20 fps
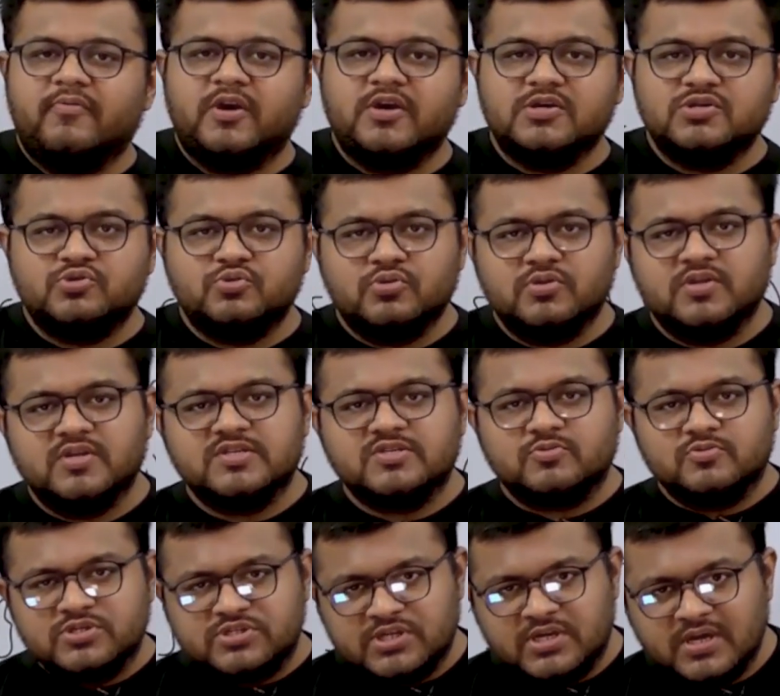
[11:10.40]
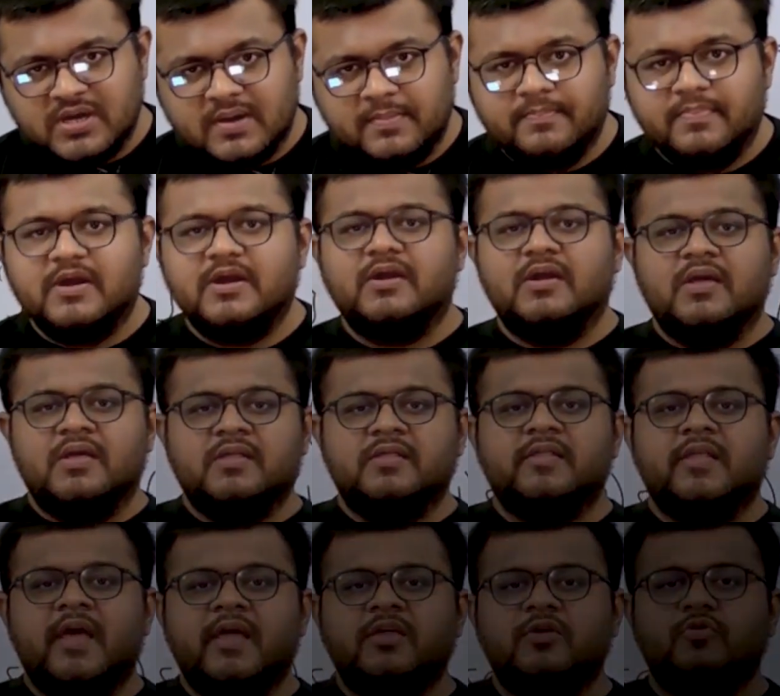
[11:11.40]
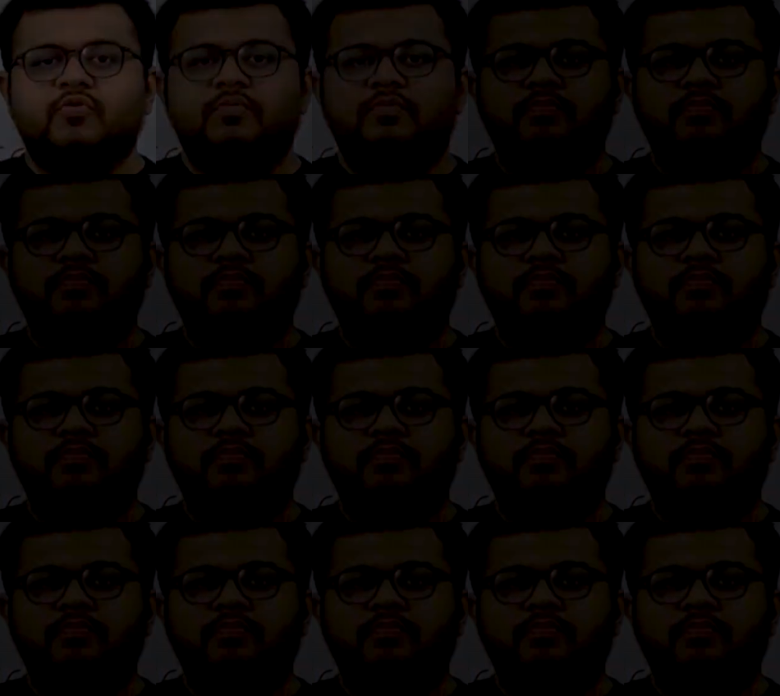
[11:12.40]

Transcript: understood this question completely. Thank you.